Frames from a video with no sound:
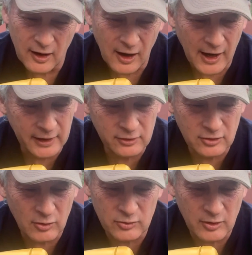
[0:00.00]
I
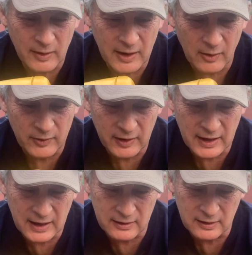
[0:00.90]
don't know how they
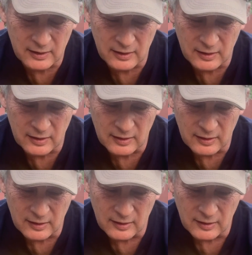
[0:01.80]
get
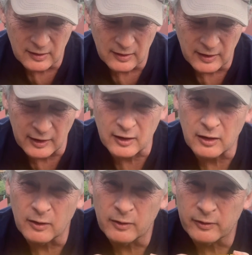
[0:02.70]
it
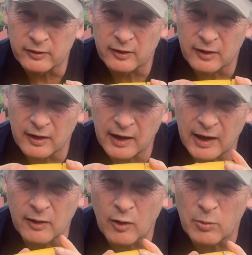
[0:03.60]
closed
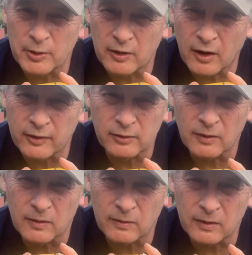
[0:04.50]
and open on their own.